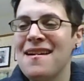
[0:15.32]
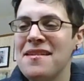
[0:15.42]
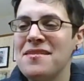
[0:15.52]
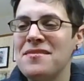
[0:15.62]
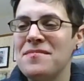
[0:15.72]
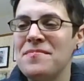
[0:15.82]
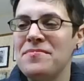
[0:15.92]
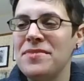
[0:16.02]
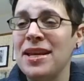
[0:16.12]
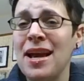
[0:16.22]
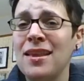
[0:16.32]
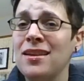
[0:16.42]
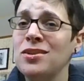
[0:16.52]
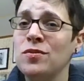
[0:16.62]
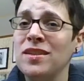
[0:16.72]
Um, and I
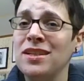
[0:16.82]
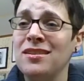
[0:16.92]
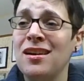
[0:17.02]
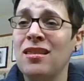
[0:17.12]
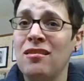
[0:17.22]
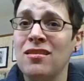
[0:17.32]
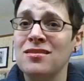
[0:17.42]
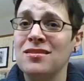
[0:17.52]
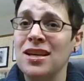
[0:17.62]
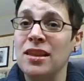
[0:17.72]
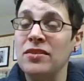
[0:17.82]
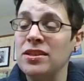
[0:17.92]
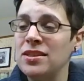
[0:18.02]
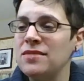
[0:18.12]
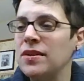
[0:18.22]
like to read a lot. I love
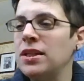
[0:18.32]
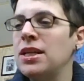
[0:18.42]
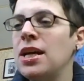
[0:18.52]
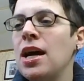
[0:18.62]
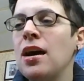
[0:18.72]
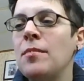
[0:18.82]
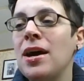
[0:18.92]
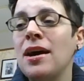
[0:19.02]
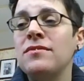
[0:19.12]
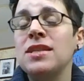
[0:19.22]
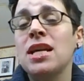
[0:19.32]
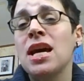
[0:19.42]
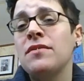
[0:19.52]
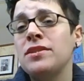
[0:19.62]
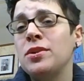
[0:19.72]
it. It's fun. Um, I've set a
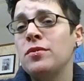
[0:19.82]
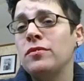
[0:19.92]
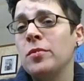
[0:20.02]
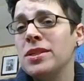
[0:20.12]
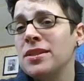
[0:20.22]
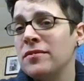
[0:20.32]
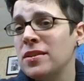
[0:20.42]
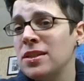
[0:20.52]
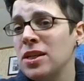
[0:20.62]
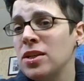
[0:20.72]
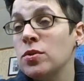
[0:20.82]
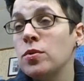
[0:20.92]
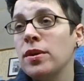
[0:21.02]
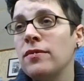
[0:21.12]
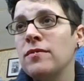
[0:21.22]
hefty goal for myself this year. So in
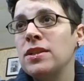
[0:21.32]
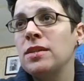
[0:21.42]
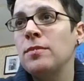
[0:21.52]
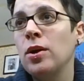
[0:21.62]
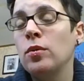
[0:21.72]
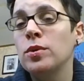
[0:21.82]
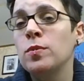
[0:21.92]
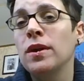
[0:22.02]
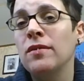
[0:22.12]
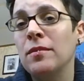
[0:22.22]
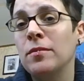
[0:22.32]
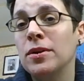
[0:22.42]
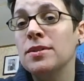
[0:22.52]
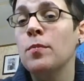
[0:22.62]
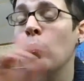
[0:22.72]
2015, my goal was 25
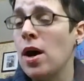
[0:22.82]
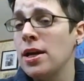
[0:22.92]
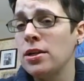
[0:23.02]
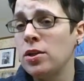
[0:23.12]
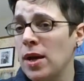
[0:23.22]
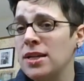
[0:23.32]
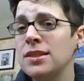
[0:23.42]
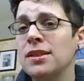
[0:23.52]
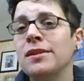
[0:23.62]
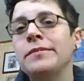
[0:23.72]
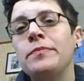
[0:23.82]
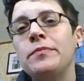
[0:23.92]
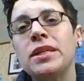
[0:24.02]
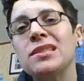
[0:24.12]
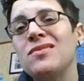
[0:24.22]
books. Why, you ask?
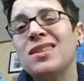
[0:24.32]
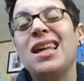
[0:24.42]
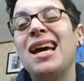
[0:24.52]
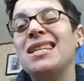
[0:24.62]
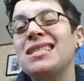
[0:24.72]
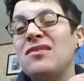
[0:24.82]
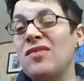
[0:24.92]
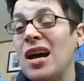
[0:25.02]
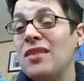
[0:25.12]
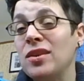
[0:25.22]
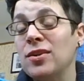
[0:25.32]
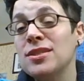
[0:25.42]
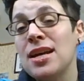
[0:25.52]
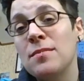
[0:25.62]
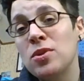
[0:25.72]
Because for the last five
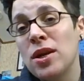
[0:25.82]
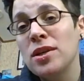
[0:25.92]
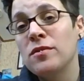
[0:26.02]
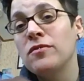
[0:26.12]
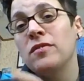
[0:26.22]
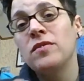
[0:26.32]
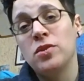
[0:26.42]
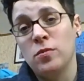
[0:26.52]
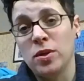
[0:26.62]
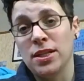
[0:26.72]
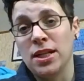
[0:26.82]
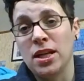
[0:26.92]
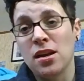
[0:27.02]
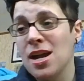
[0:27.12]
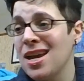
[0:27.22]
years, I've been trying to read 52 books in a
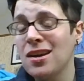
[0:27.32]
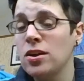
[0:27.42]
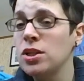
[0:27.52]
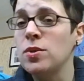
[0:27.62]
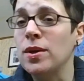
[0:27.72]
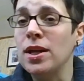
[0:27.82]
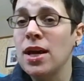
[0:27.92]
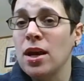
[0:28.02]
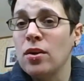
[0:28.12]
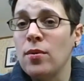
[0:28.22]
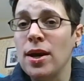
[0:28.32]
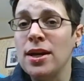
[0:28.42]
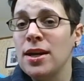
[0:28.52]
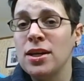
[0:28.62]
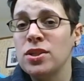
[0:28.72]
year, and I couldn't do it. I don't know
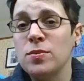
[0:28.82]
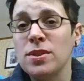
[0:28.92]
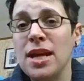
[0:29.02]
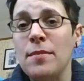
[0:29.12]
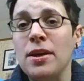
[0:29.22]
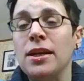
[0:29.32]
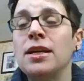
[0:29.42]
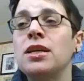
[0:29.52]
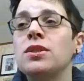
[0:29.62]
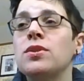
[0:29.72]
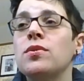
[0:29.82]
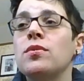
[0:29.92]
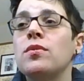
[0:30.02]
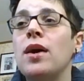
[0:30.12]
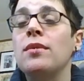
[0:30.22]
why. It just wasn't happening.
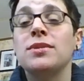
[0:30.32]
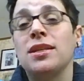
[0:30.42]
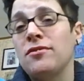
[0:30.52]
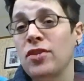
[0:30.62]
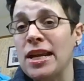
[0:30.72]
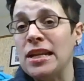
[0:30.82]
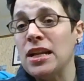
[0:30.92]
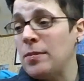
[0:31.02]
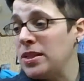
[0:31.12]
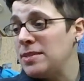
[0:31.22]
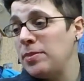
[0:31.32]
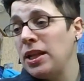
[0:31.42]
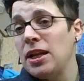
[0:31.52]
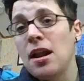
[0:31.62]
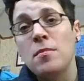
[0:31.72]
So I was like, forget it. I'm going to
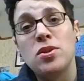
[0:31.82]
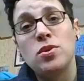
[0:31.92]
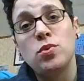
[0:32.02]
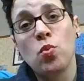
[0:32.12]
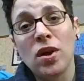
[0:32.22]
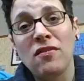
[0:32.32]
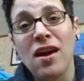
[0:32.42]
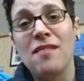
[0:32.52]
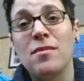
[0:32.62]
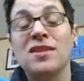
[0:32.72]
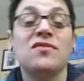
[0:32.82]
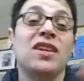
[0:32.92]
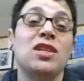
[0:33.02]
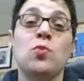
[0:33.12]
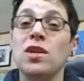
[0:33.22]
split it. I'm going to do 25 books.
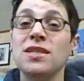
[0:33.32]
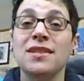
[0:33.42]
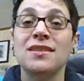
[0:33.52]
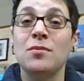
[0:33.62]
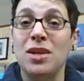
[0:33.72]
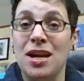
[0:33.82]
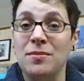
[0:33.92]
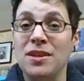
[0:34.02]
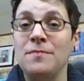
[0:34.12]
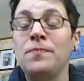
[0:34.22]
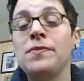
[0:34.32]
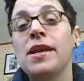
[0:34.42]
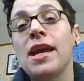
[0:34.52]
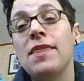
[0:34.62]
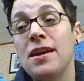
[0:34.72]
If I get 26, I'll be happy
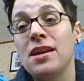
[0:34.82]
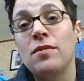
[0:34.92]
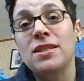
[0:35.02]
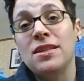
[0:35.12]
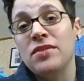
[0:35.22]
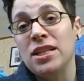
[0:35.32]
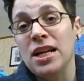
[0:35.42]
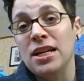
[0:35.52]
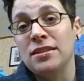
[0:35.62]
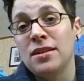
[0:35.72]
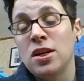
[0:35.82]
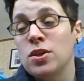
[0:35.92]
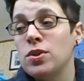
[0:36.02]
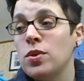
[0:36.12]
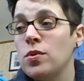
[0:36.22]
and then I read 79.
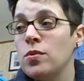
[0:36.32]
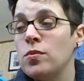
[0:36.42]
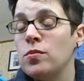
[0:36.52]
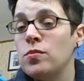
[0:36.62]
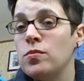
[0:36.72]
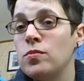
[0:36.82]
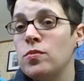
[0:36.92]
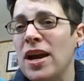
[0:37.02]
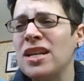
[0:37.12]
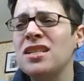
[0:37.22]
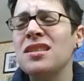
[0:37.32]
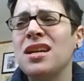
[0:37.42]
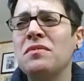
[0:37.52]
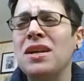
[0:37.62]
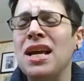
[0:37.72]
So I actually
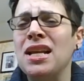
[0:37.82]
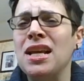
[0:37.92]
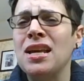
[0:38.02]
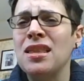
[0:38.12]
think I've read 80.